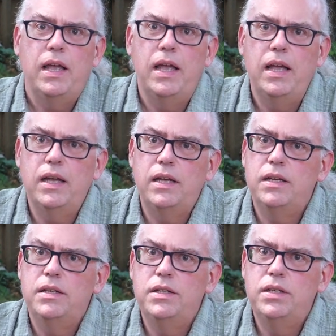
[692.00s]

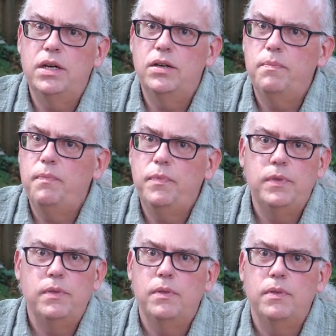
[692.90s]
and
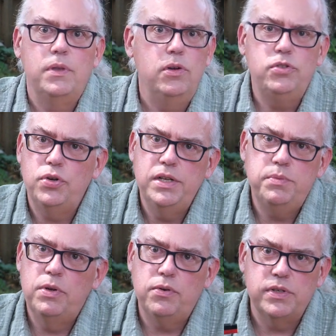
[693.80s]
um, your
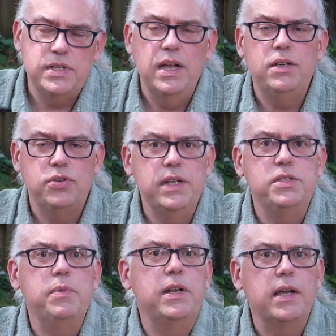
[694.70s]
transmitter is not
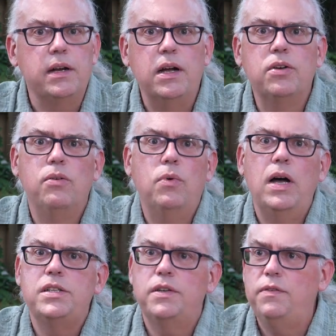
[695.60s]
transmitting at one hundred
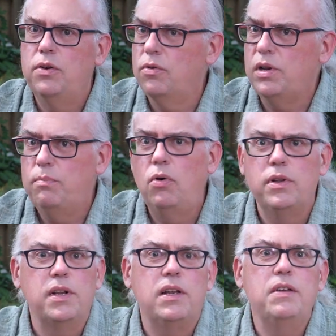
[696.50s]
watts if you're only
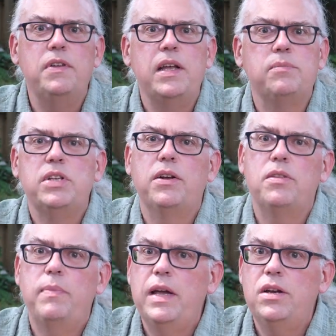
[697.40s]
pulling eleven amps out of
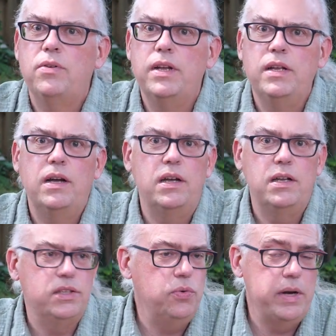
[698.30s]
the battery.
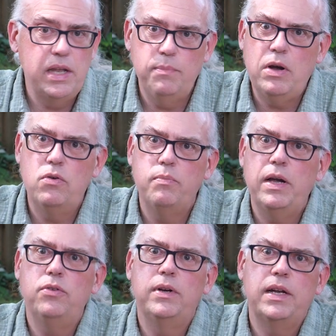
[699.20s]
Uh, twenty amp hour
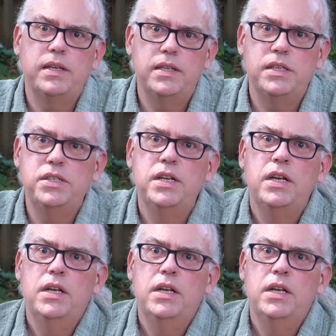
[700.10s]
battery like this